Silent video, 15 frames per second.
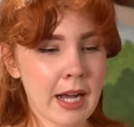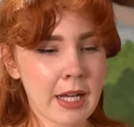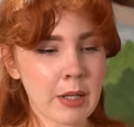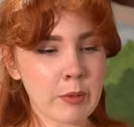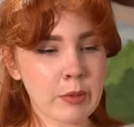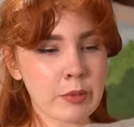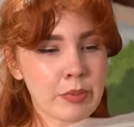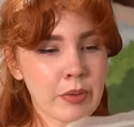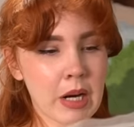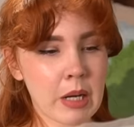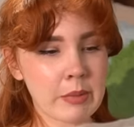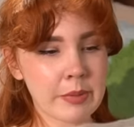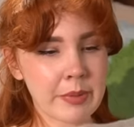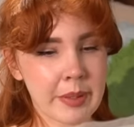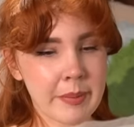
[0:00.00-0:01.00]
I will
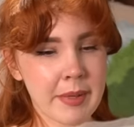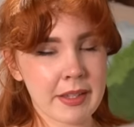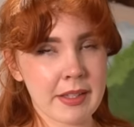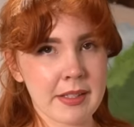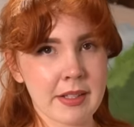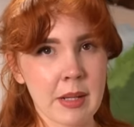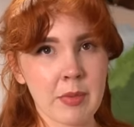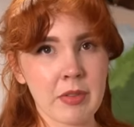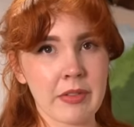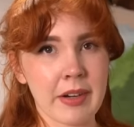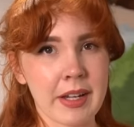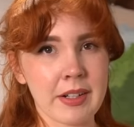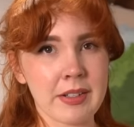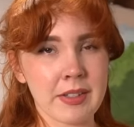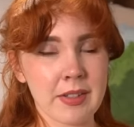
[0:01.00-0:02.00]
probably make this double
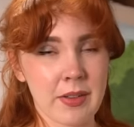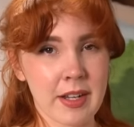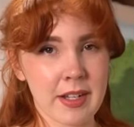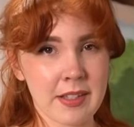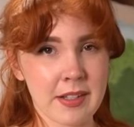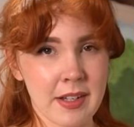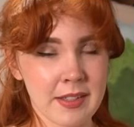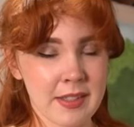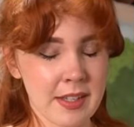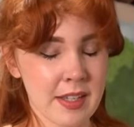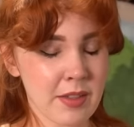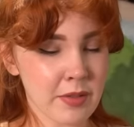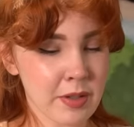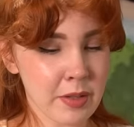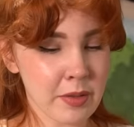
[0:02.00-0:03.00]
layered so that it's not
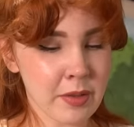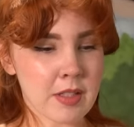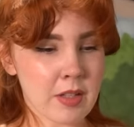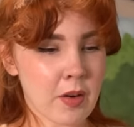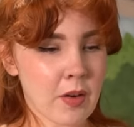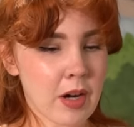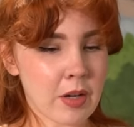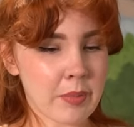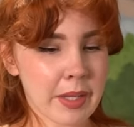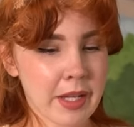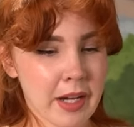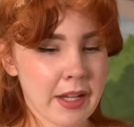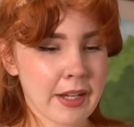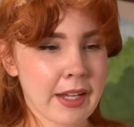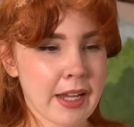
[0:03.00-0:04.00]
see-through. So I'll be
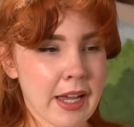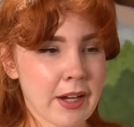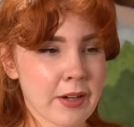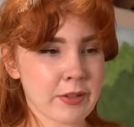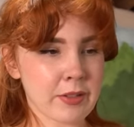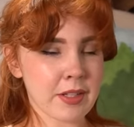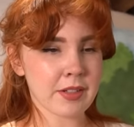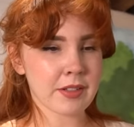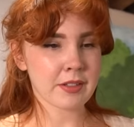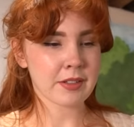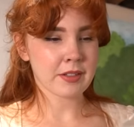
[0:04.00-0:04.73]
cutting out